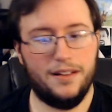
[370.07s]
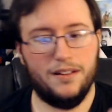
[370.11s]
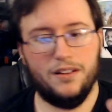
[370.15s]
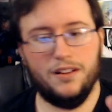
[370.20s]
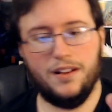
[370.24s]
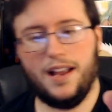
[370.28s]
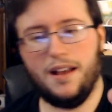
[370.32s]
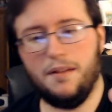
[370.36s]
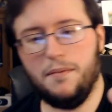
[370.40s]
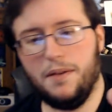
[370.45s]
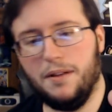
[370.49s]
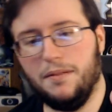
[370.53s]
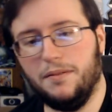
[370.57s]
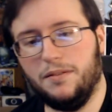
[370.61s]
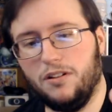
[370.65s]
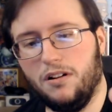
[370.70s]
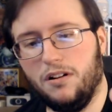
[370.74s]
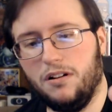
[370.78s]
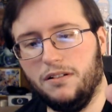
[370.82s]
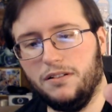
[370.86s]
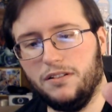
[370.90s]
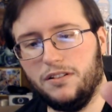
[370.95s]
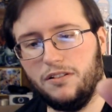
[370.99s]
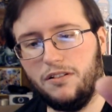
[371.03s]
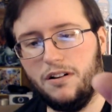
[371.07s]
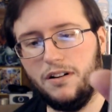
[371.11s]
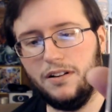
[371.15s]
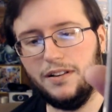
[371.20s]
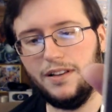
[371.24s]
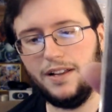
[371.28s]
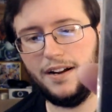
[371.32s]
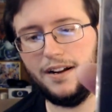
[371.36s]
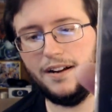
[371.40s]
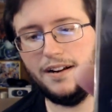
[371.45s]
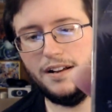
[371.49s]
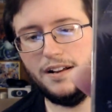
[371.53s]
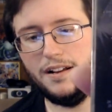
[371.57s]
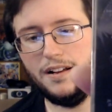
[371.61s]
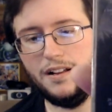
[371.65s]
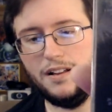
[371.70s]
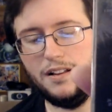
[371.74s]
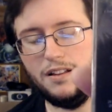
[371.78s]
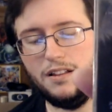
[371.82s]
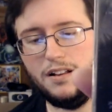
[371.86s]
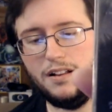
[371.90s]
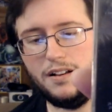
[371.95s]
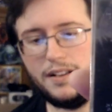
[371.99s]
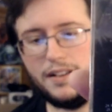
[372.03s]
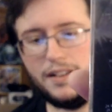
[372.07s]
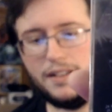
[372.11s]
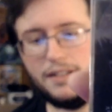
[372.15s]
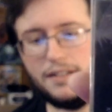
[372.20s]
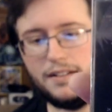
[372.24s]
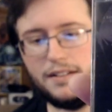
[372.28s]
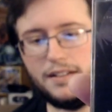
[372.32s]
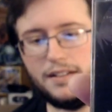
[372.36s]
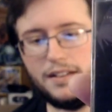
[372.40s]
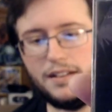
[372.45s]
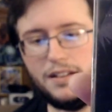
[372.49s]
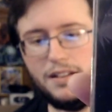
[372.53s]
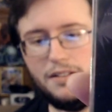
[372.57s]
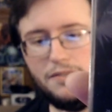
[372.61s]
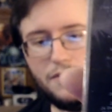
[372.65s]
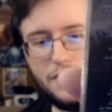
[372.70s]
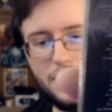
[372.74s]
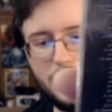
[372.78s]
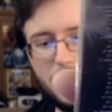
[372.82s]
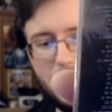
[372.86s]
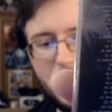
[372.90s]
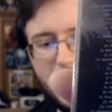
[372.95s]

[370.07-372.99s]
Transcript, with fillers: Look how many songs are on there. Look, can you even read